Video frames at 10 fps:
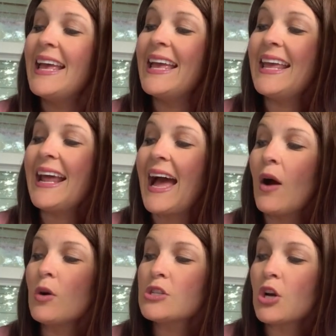In
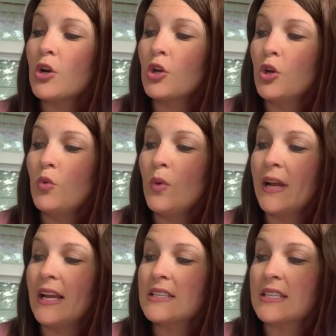hours, her new
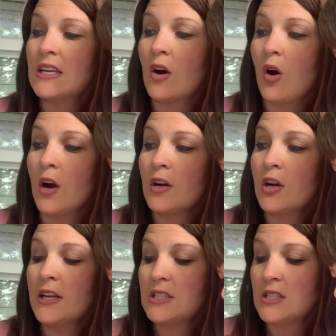wings get harder,
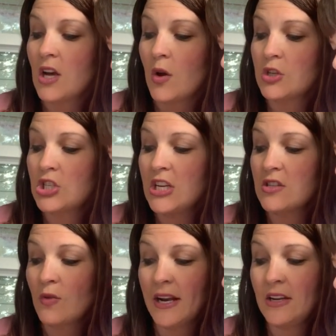and so she
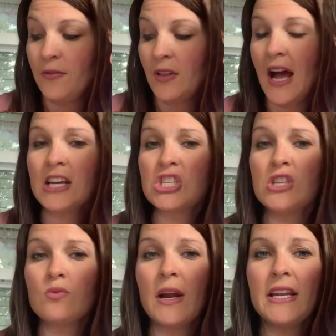is ready to fly.
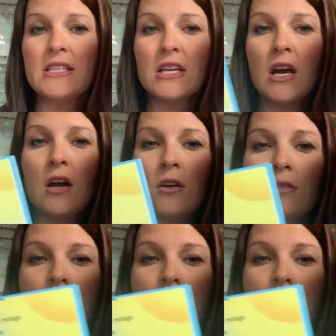She's ready to go.